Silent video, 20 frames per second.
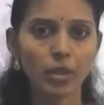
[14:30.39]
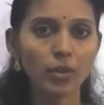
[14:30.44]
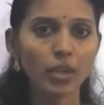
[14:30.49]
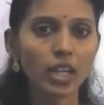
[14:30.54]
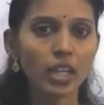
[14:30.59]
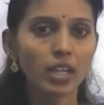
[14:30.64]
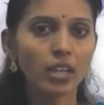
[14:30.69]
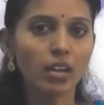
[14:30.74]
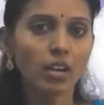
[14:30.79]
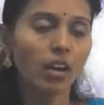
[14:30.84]

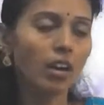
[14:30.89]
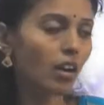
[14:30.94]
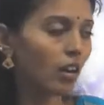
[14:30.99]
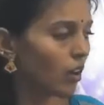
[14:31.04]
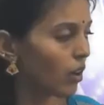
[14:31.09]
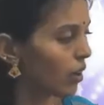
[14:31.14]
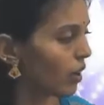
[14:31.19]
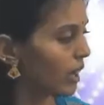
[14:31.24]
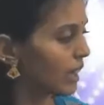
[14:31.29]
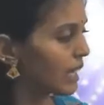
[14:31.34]
Okay,
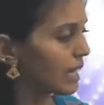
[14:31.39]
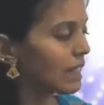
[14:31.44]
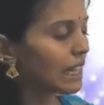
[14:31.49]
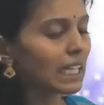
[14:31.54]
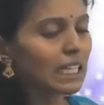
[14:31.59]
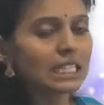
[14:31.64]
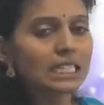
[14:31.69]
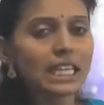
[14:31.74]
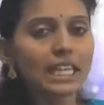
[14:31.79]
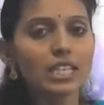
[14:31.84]
all the
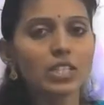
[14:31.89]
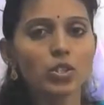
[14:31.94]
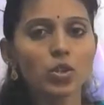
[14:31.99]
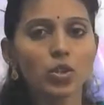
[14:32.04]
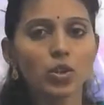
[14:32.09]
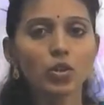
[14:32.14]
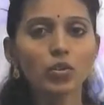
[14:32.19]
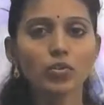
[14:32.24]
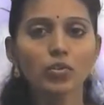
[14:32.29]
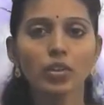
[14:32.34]
3 sides
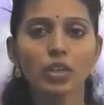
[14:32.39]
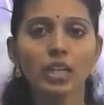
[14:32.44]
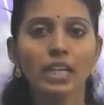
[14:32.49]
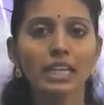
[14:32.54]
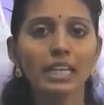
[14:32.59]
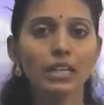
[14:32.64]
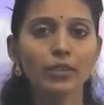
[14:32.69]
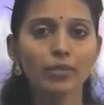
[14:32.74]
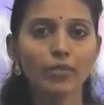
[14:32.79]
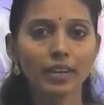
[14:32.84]
are of
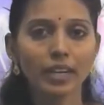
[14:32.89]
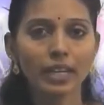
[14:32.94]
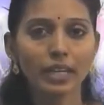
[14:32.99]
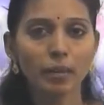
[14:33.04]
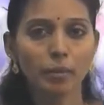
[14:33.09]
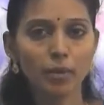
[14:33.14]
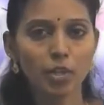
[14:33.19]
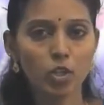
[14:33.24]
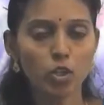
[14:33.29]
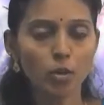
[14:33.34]

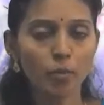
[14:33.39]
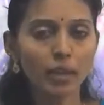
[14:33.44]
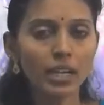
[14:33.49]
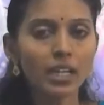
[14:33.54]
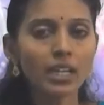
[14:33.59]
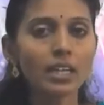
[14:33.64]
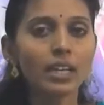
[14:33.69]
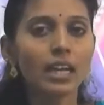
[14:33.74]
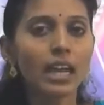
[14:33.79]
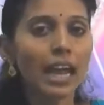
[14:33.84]
different
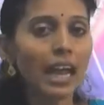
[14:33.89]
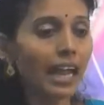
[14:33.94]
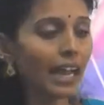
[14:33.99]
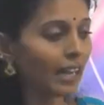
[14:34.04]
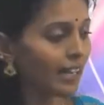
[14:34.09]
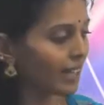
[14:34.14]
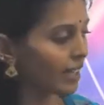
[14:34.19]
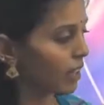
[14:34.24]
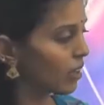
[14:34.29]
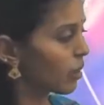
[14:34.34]
measurement,
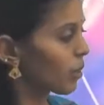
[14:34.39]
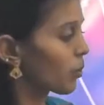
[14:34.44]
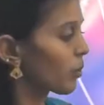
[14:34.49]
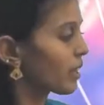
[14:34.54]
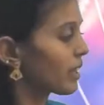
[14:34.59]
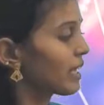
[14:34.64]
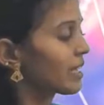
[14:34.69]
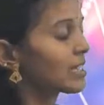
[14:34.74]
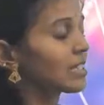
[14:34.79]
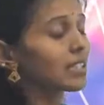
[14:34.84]
and along
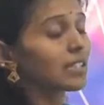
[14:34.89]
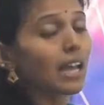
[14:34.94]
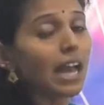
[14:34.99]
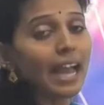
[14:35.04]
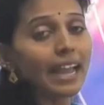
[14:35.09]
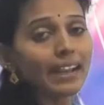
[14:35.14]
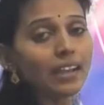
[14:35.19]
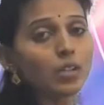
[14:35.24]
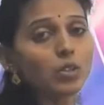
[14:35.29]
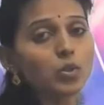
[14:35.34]
with the
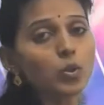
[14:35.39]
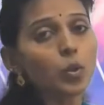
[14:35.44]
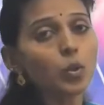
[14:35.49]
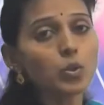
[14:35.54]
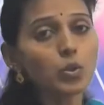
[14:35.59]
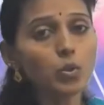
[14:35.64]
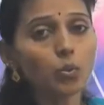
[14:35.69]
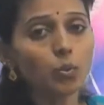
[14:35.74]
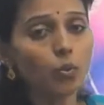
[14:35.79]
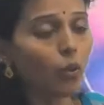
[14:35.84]
angles
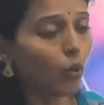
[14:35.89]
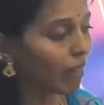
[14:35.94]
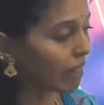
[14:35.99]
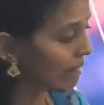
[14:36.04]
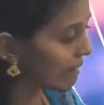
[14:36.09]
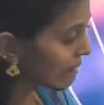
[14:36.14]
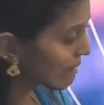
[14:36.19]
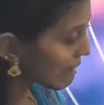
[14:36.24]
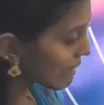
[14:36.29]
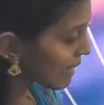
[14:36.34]
also.
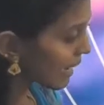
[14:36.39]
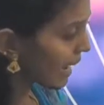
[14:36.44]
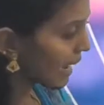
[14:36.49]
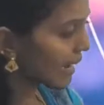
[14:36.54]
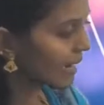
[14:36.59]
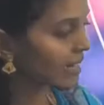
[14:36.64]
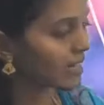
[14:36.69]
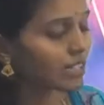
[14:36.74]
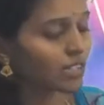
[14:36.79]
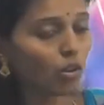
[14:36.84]
All the 3
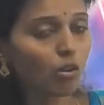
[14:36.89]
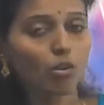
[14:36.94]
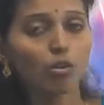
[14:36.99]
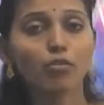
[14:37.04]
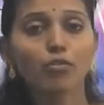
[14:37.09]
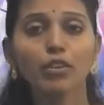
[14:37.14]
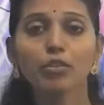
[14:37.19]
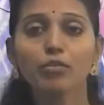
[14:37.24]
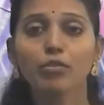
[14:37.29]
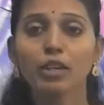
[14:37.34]
angles are
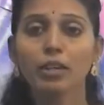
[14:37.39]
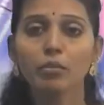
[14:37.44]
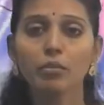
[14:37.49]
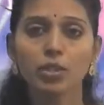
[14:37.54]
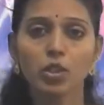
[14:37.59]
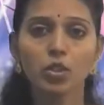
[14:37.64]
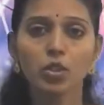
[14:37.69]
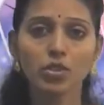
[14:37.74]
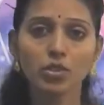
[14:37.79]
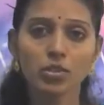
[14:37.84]
of
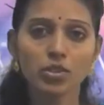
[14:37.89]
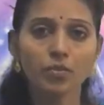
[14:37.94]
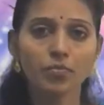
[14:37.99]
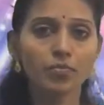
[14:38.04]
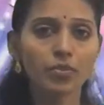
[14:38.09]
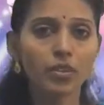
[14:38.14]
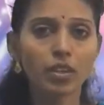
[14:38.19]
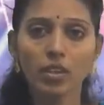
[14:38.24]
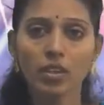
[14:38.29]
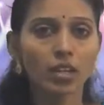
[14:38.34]
different measures.
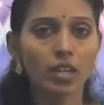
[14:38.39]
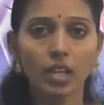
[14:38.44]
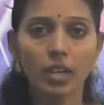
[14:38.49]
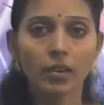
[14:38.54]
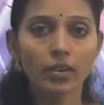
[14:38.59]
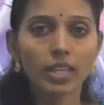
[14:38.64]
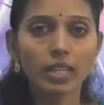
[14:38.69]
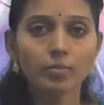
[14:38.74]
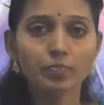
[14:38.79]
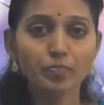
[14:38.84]

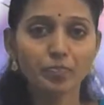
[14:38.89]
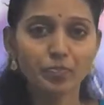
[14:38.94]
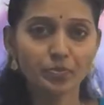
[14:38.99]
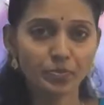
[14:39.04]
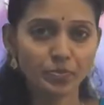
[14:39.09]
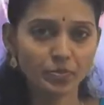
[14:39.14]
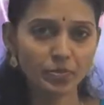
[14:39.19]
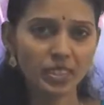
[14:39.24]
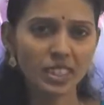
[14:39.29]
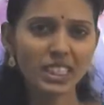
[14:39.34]
Okay,
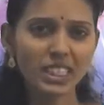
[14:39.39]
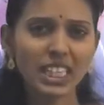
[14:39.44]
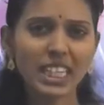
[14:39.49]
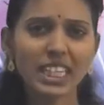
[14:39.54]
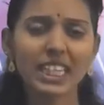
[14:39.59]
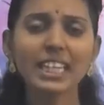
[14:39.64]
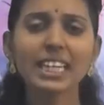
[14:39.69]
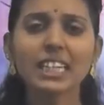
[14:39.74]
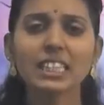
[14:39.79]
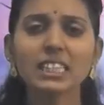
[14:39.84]

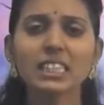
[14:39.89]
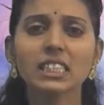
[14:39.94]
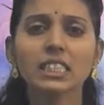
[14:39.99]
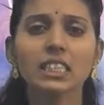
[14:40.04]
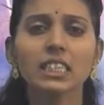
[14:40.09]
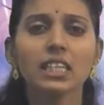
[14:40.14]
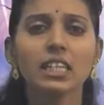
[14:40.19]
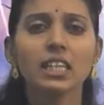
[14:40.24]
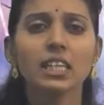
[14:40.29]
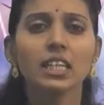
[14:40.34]

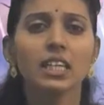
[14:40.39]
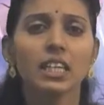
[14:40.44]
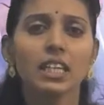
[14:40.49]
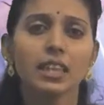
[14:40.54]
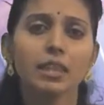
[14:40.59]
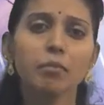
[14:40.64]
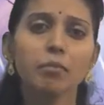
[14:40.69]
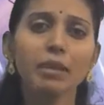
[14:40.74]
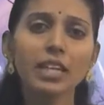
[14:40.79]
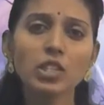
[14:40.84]
next,
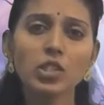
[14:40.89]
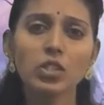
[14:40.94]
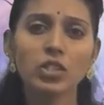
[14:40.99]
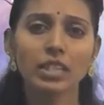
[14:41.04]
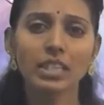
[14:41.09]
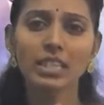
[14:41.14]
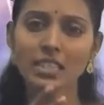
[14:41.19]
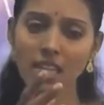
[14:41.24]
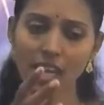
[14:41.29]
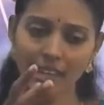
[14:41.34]

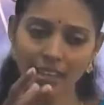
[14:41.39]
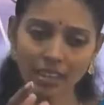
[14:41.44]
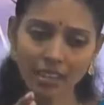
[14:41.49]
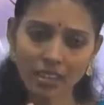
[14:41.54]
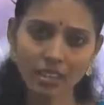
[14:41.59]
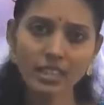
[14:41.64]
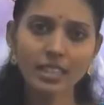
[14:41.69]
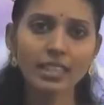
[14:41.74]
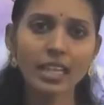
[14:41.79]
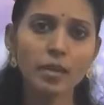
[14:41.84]
these are
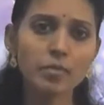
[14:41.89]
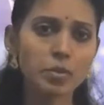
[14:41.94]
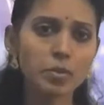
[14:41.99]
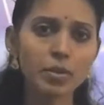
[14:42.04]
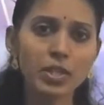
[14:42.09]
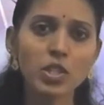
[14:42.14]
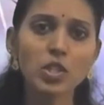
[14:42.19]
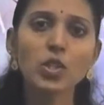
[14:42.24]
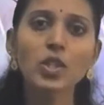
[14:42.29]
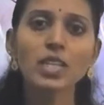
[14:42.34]
the 3 types
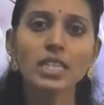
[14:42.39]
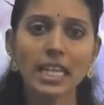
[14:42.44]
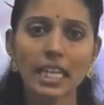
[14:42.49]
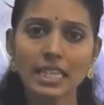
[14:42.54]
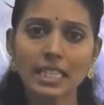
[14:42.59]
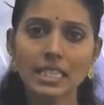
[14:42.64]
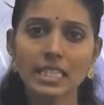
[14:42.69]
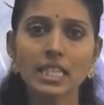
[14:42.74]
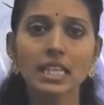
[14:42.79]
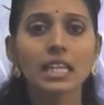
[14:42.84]
based on
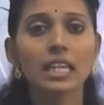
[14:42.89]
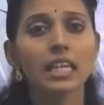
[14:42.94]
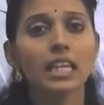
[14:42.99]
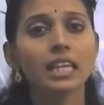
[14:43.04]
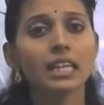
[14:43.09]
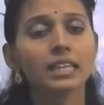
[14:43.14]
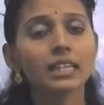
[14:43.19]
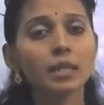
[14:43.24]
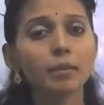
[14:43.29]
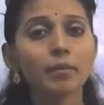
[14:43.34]
sides.
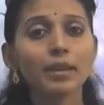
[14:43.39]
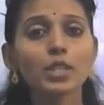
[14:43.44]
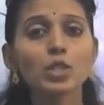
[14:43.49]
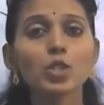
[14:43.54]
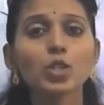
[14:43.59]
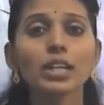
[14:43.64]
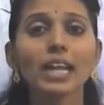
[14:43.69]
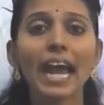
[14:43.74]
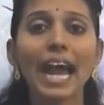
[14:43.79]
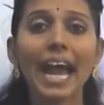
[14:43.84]
Then
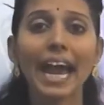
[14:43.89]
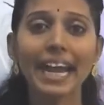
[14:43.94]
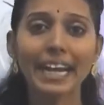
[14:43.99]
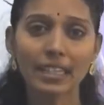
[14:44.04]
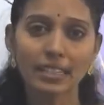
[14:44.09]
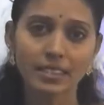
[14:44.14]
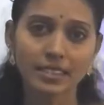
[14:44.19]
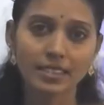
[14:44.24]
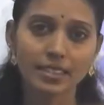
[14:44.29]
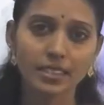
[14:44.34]
based on
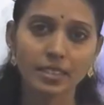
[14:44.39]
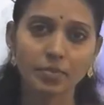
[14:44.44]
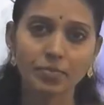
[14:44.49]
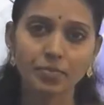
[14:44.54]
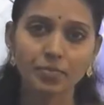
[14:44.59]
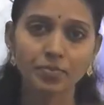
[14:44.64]
angles.